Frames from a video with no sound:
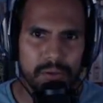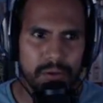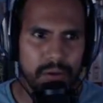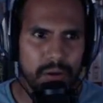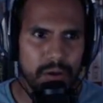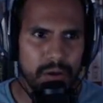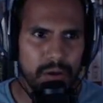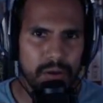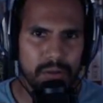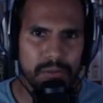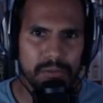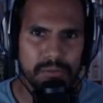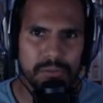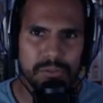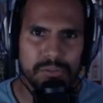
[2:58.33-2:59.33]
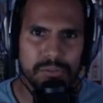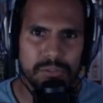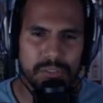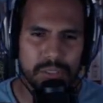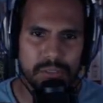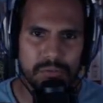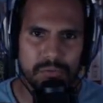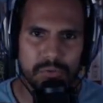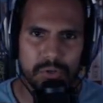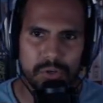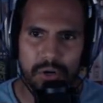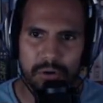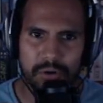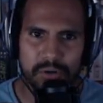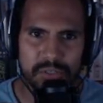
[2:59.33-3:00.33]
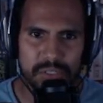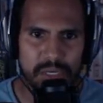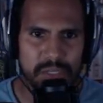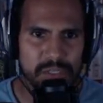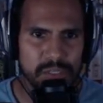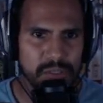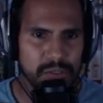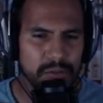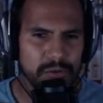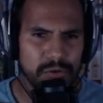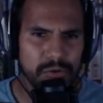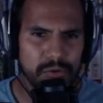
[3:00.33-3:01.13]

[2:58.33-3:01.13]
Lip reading: You can see your current season, your